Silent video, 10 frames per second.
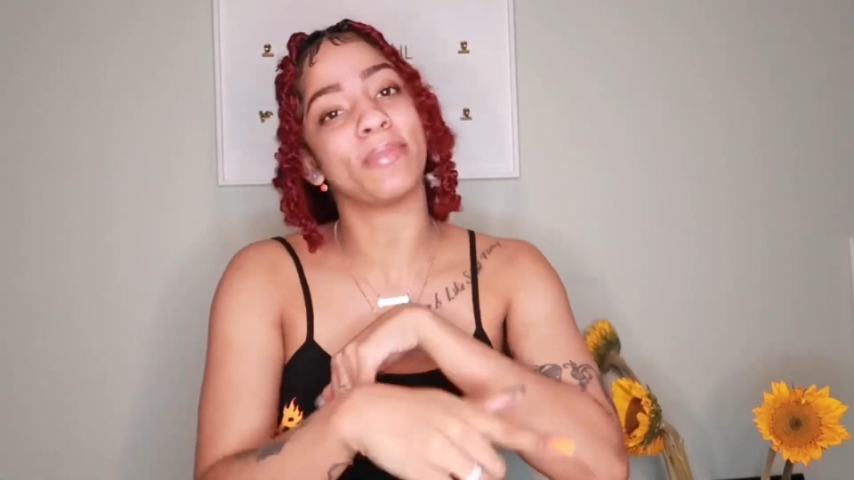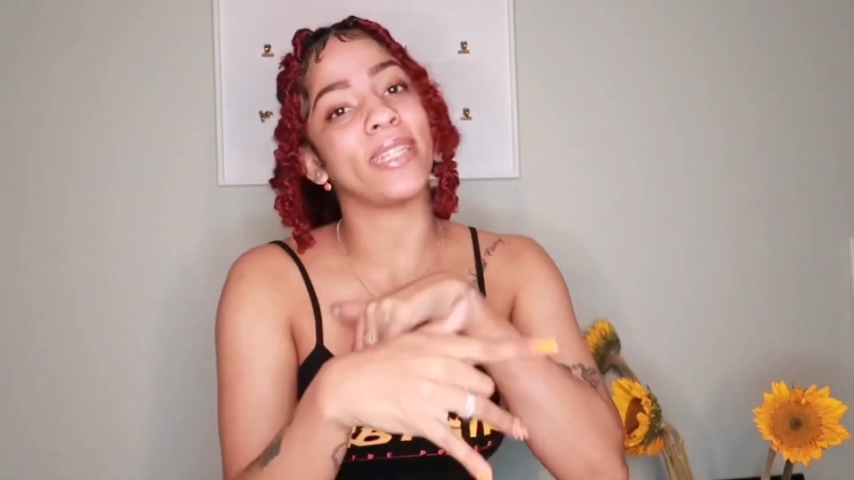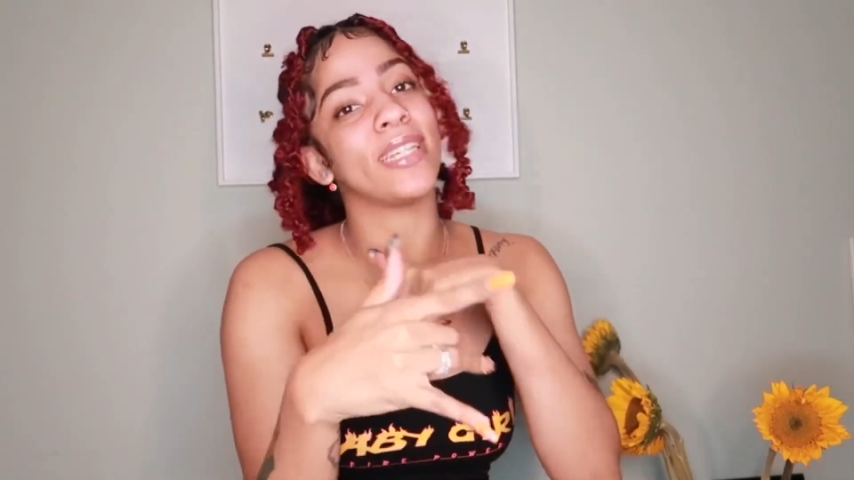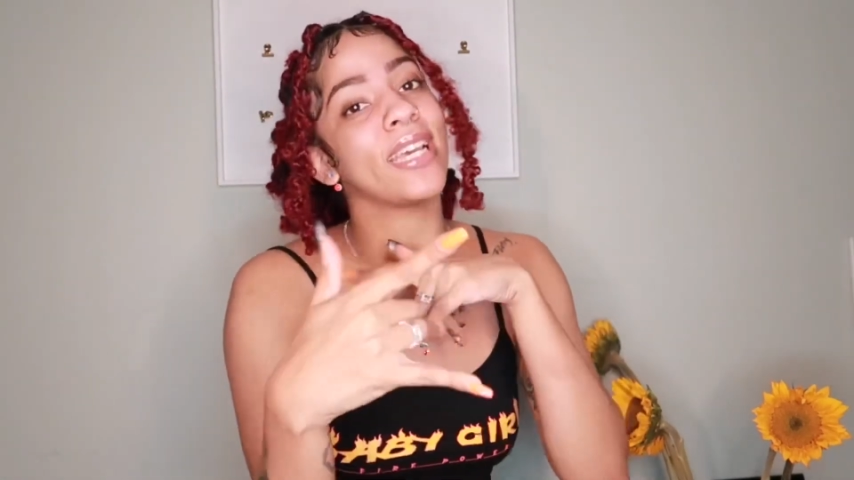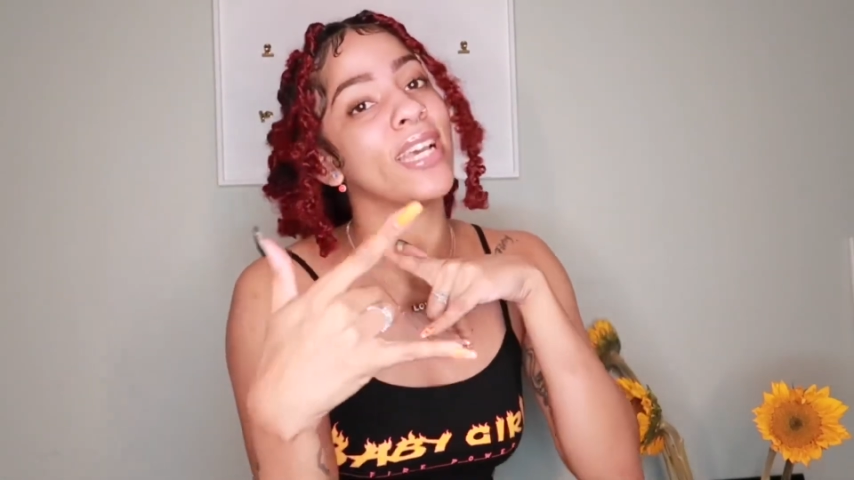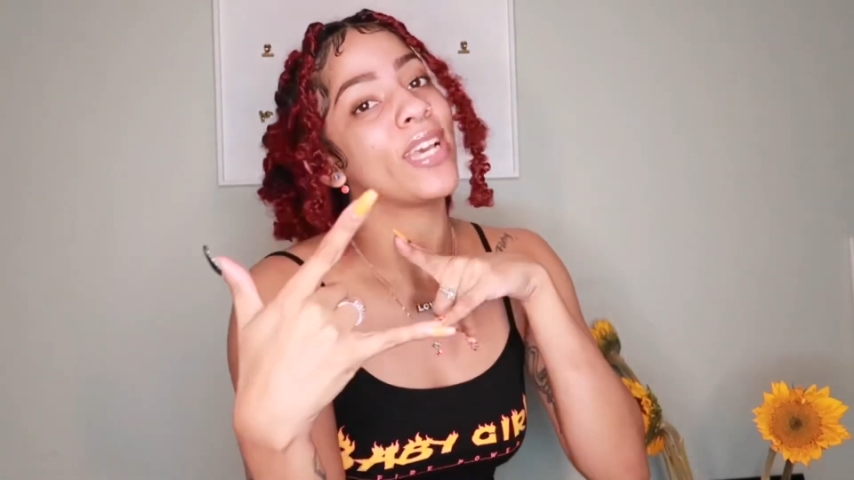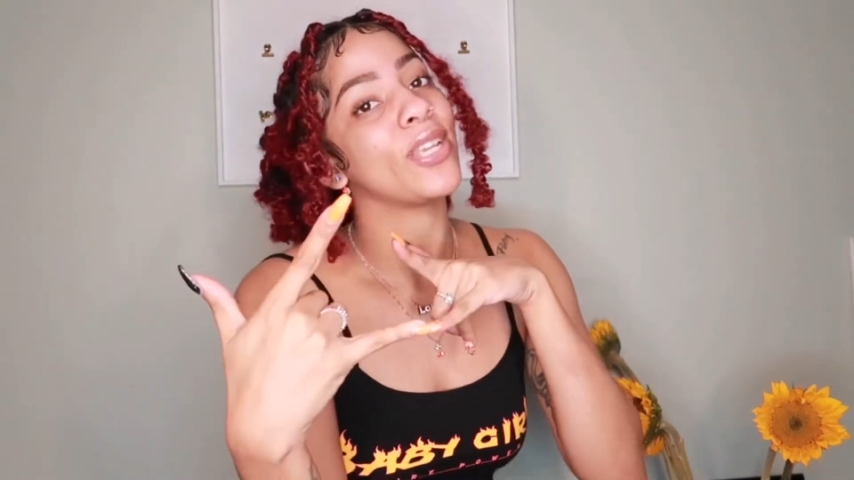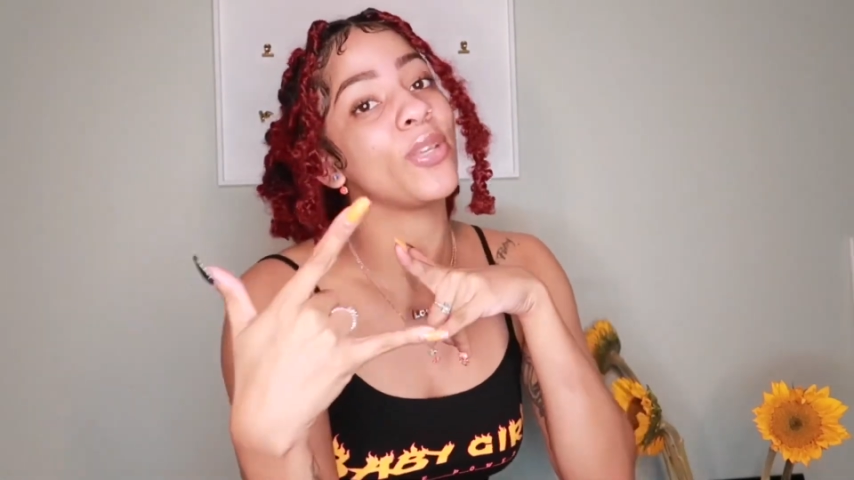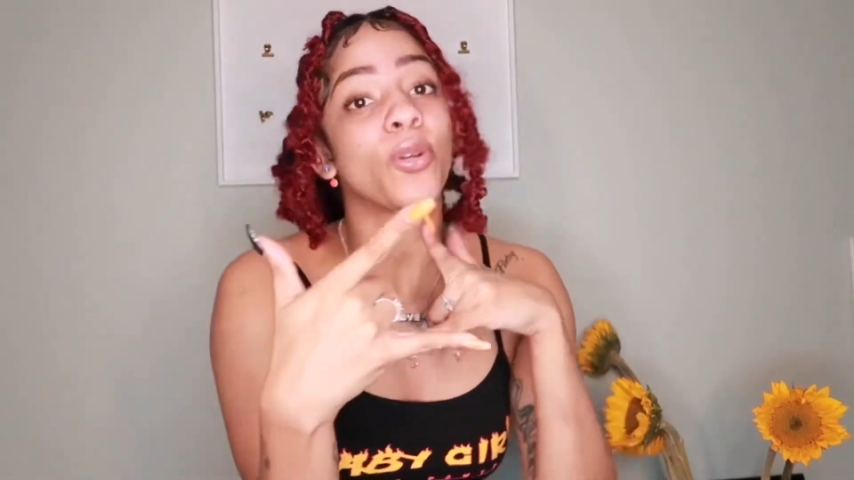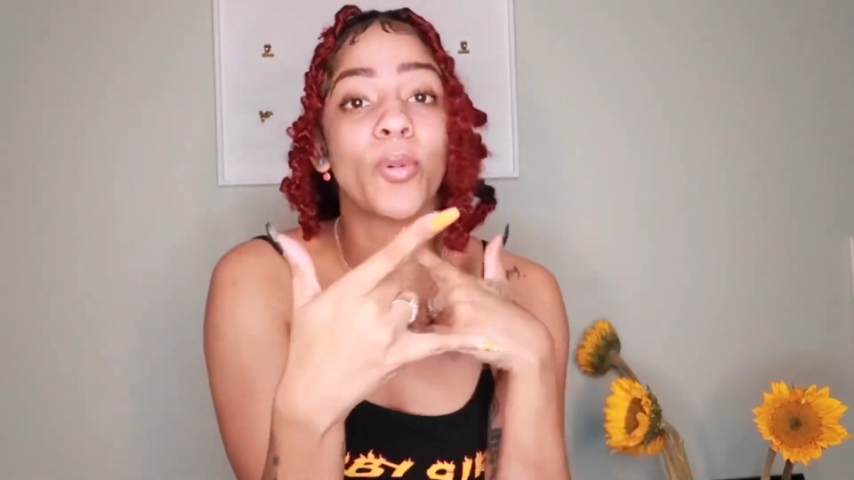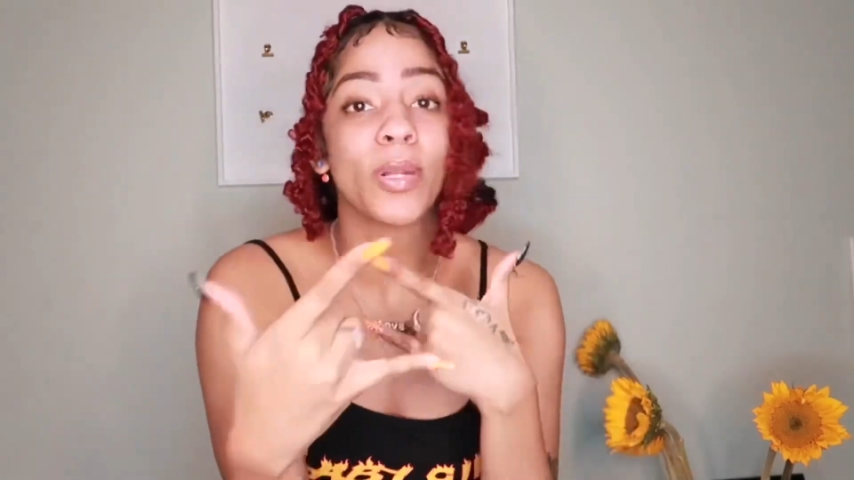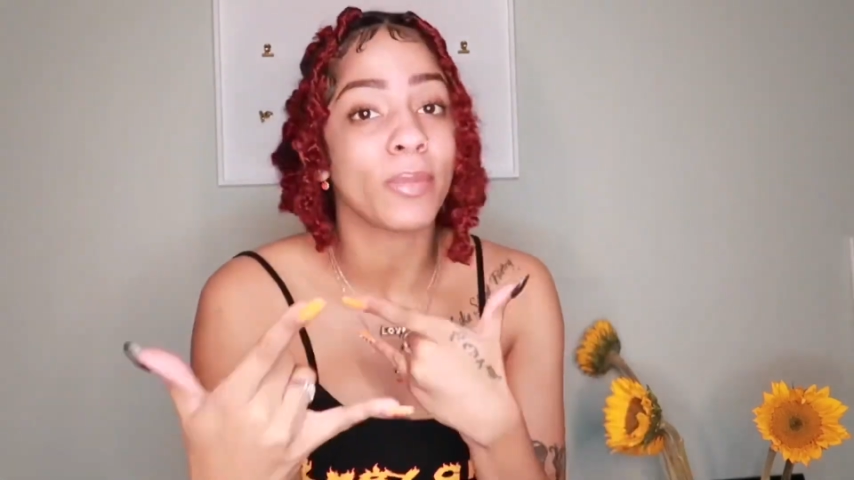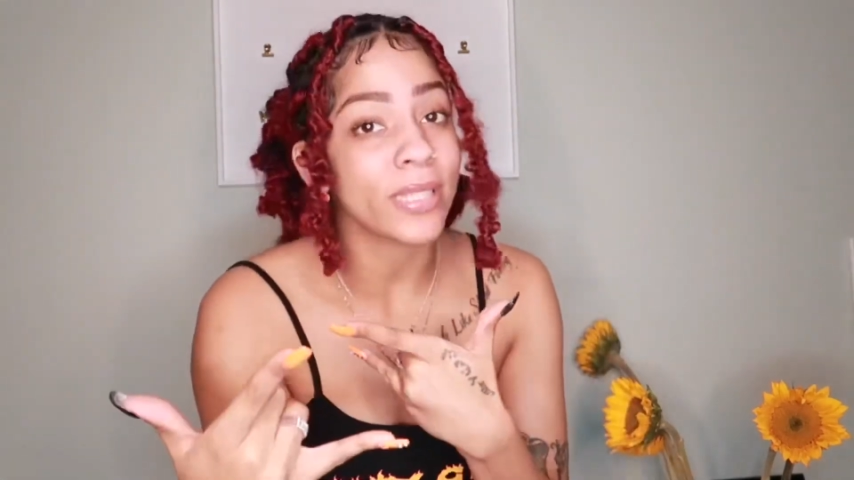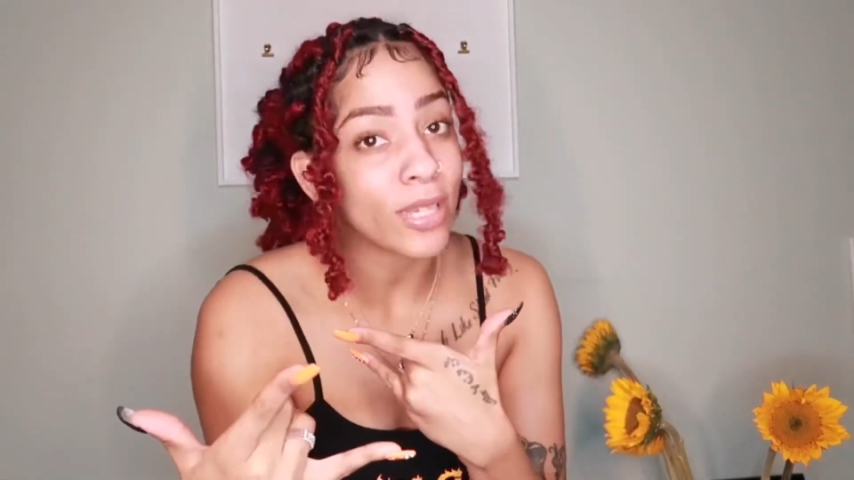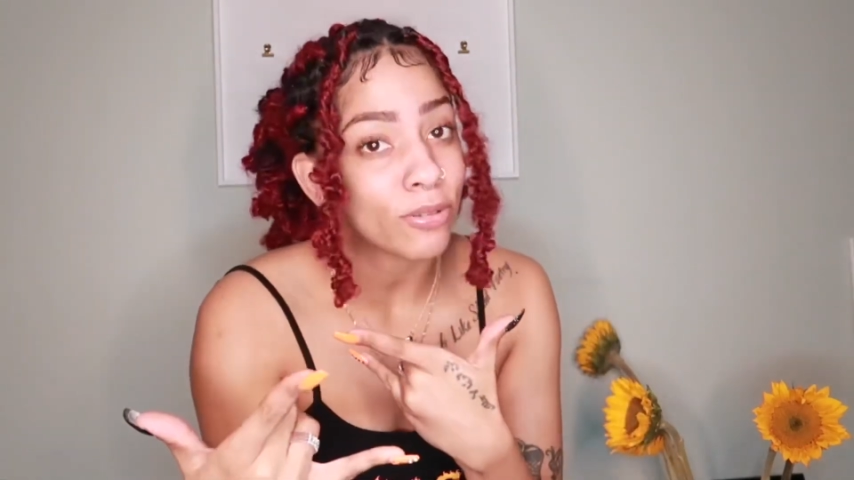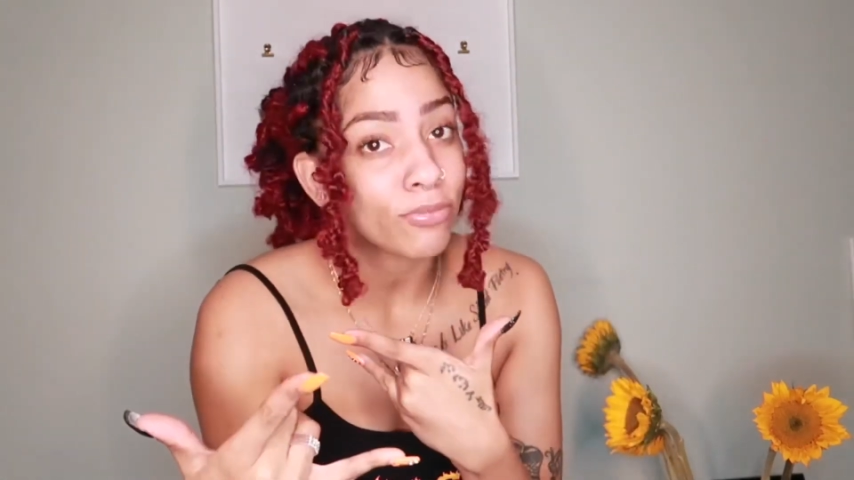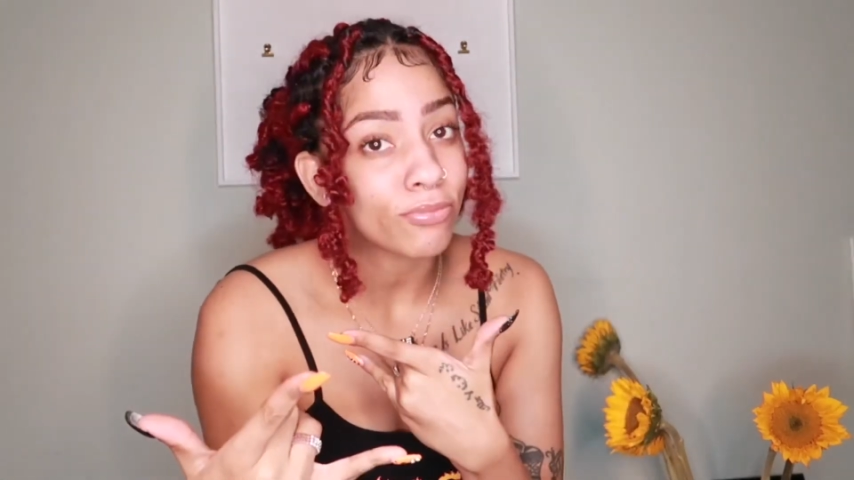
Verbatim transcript: me, you don't want to miss out.